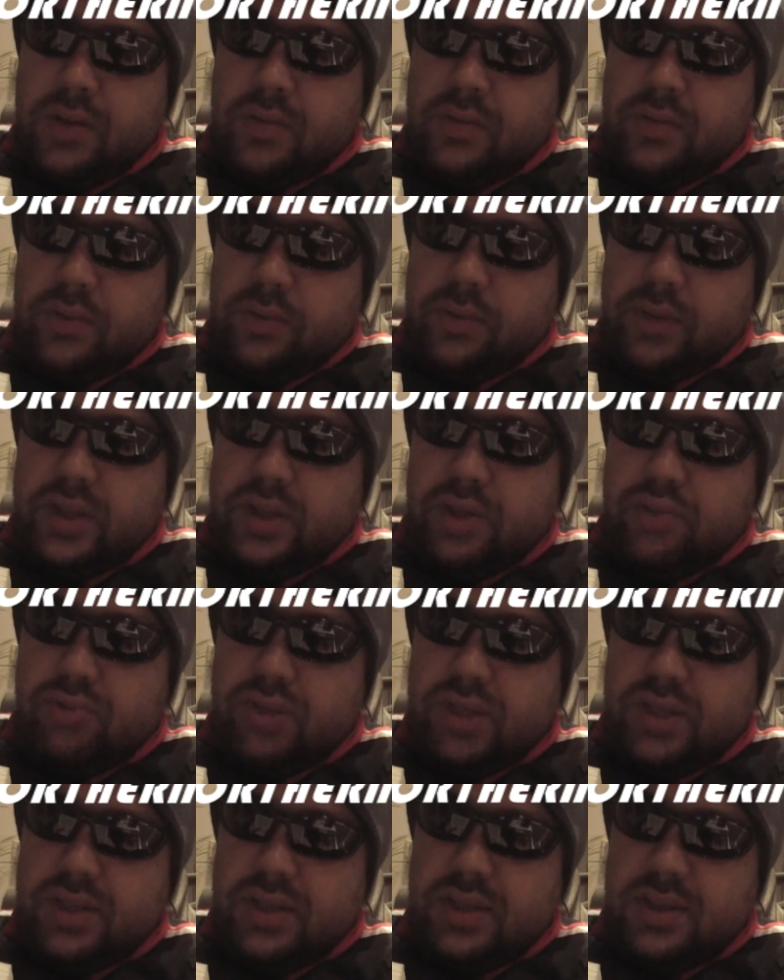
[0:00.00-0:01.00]
For this
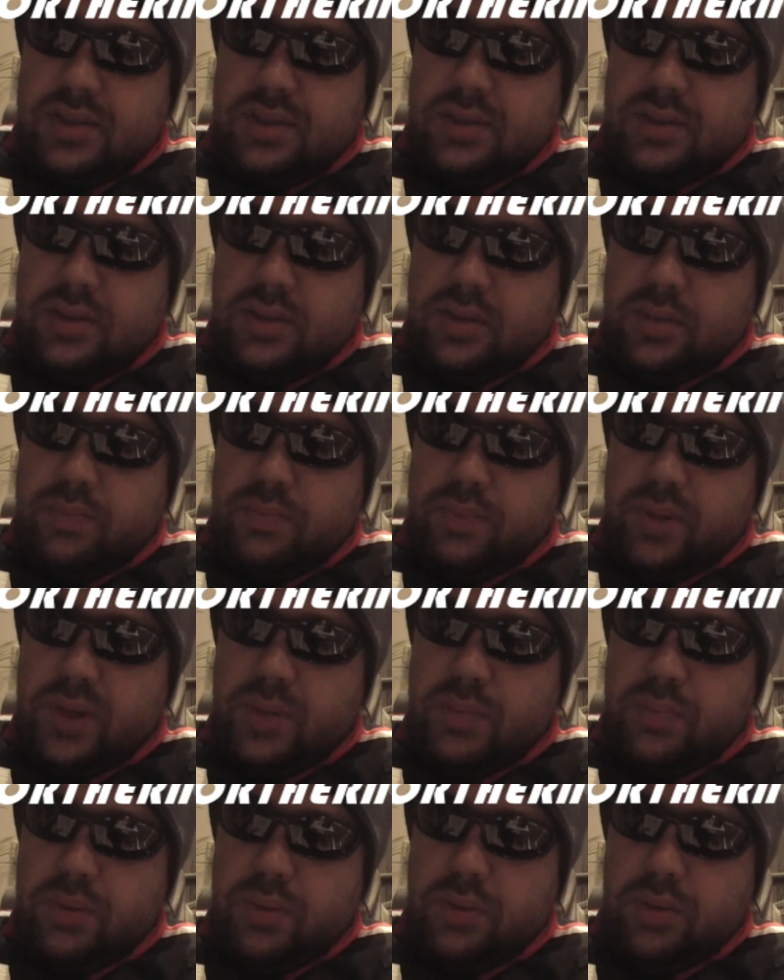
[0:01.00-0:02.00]
reason, the
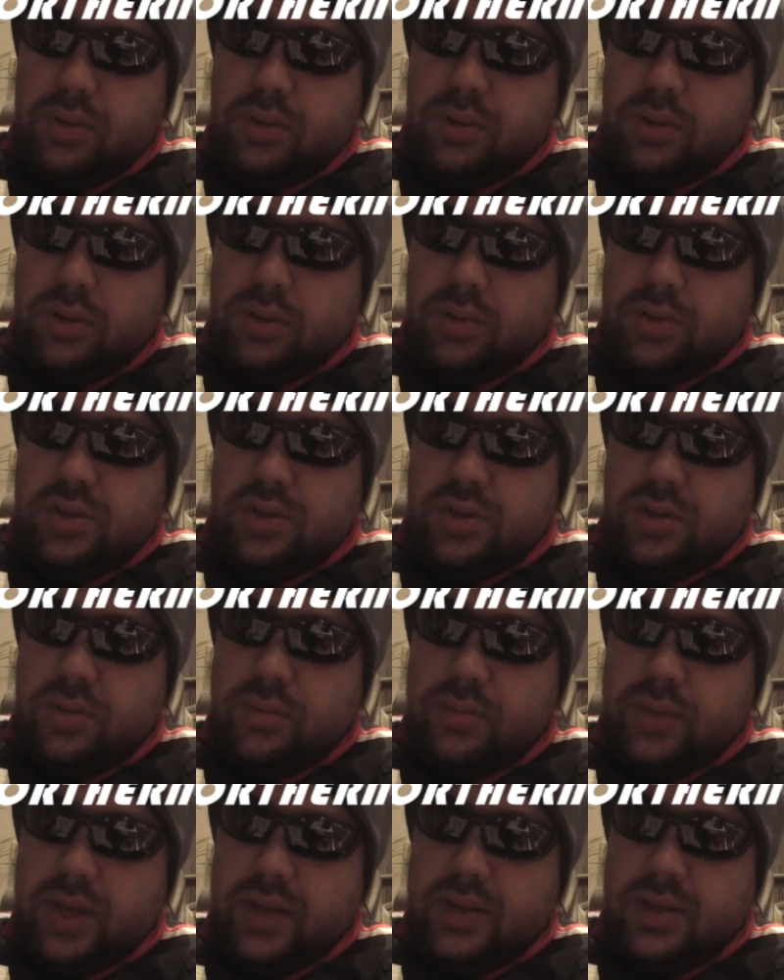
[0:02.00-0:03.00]
people also
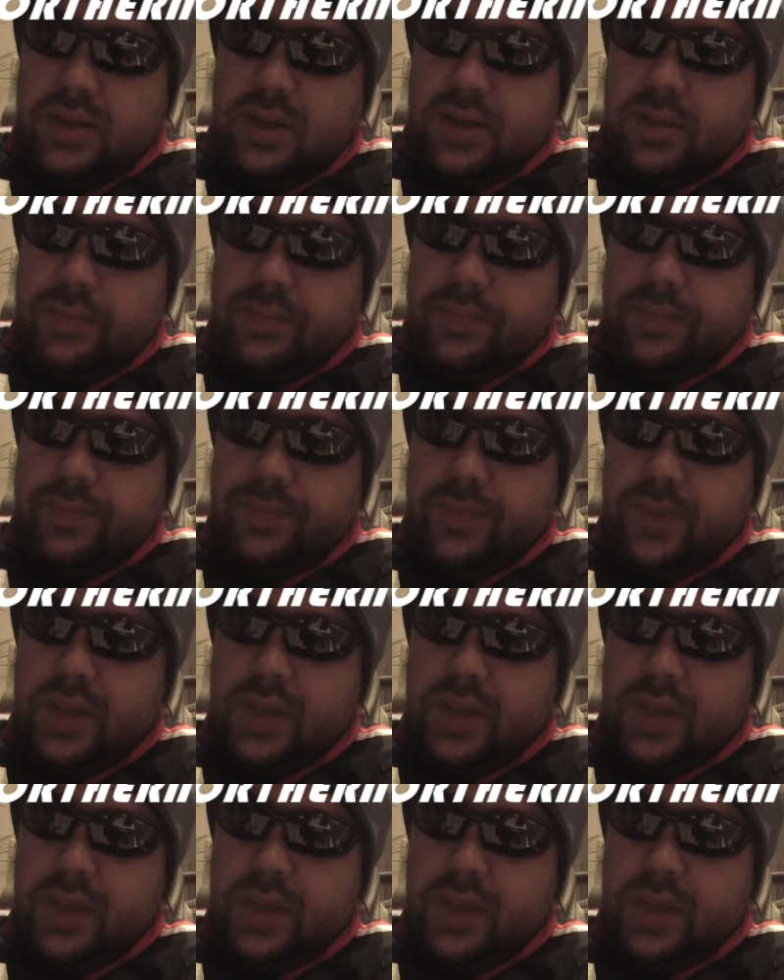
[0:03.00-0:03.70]
met him,